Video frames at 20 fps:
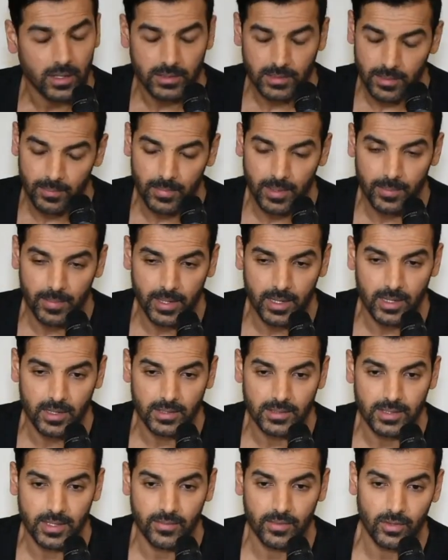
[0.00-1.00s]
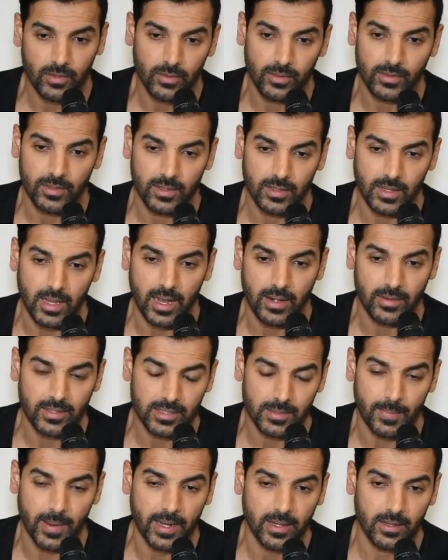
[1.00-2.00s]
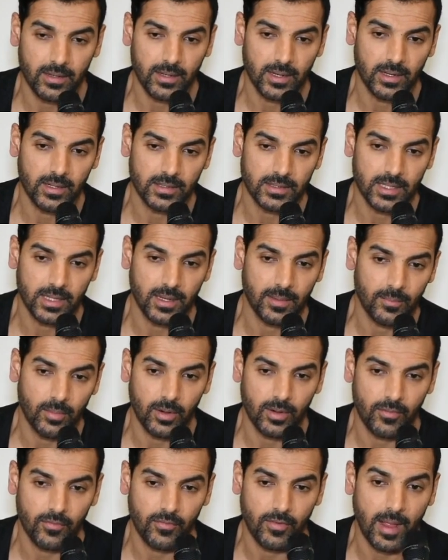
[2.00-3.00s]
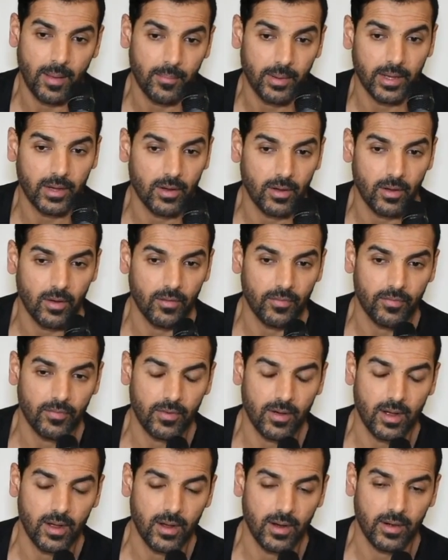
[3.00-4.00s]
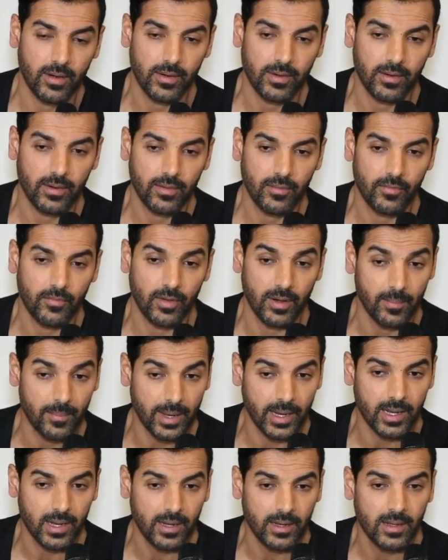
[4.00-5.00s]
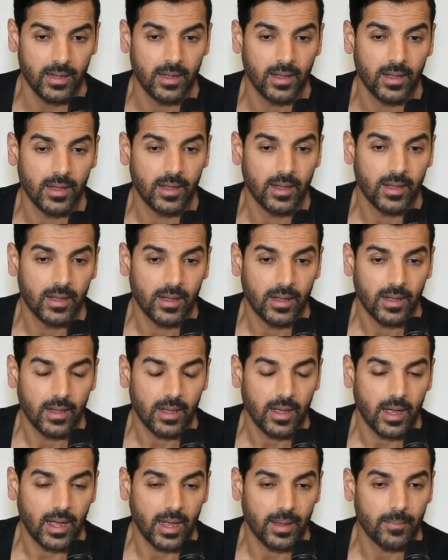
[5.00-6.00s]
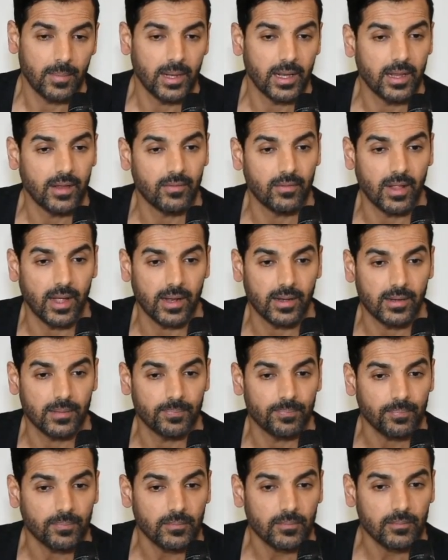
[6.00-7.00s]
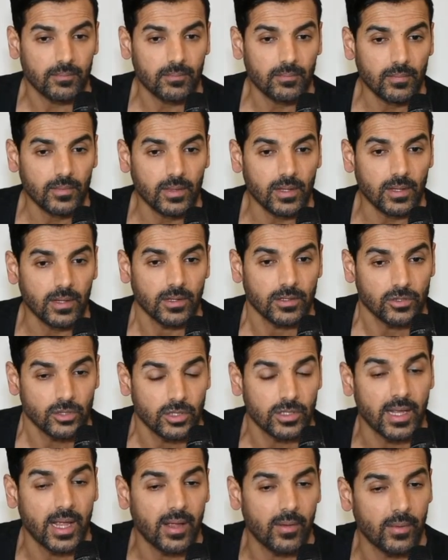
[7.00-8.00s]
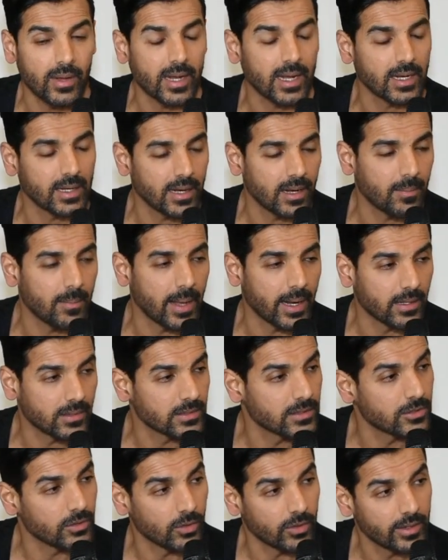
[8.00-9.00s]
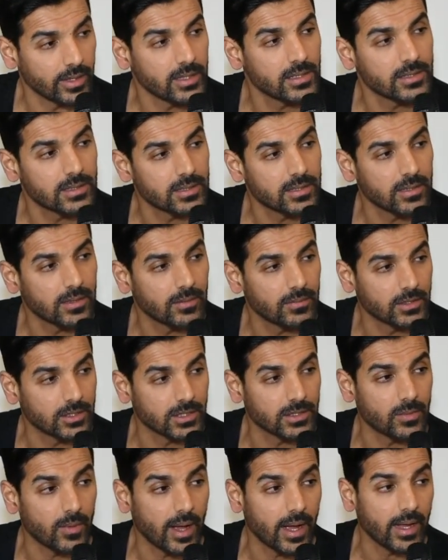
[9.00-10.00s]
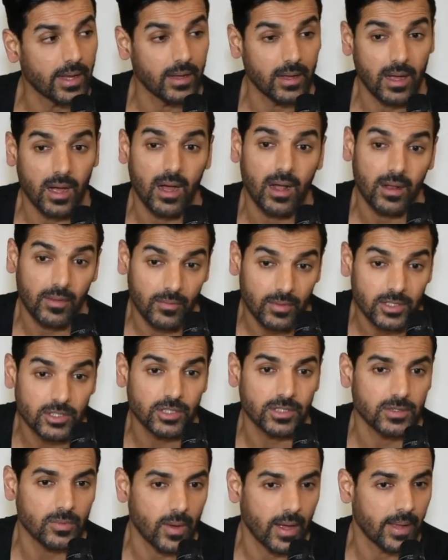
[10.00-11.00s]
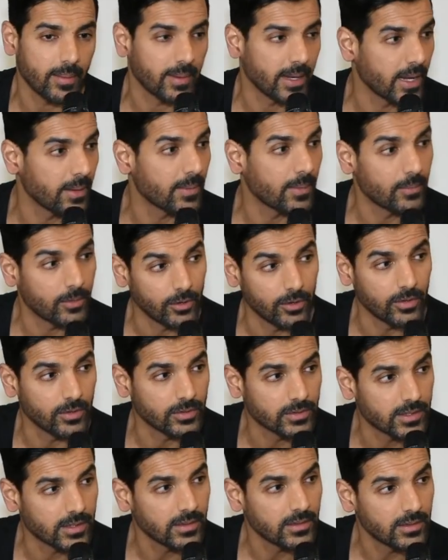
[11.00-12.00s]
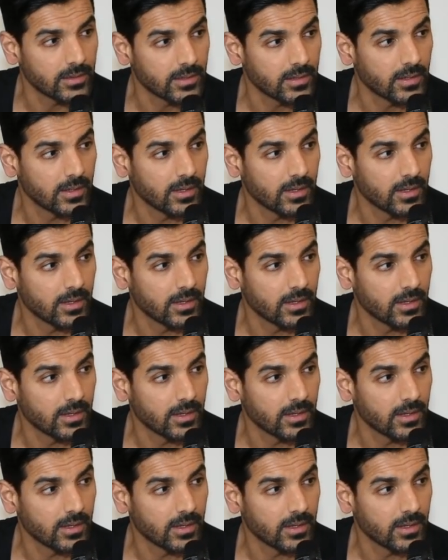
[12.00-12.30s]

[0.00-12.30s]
Simply because even though I respect it and it's an important fabric of our filmmaking, I believe that today we can tell better stories, which is why I became a producer.